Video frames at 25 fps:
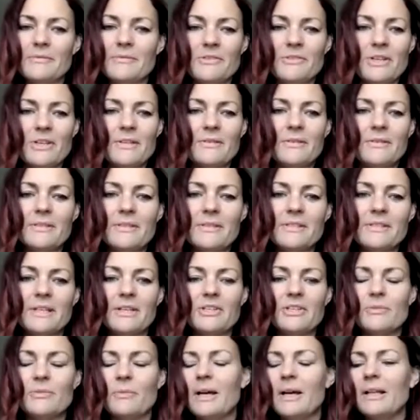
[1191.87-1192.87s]
of gender and
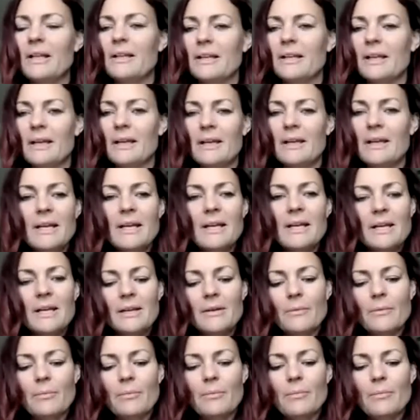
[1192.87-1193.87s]
sexuality,
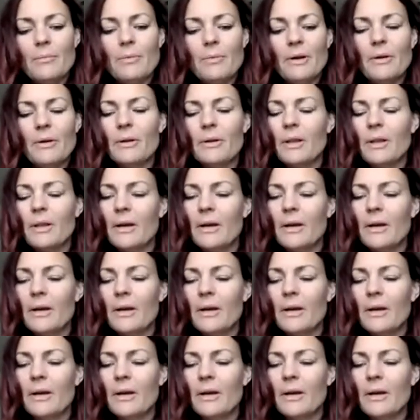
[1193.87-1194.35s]
you know, we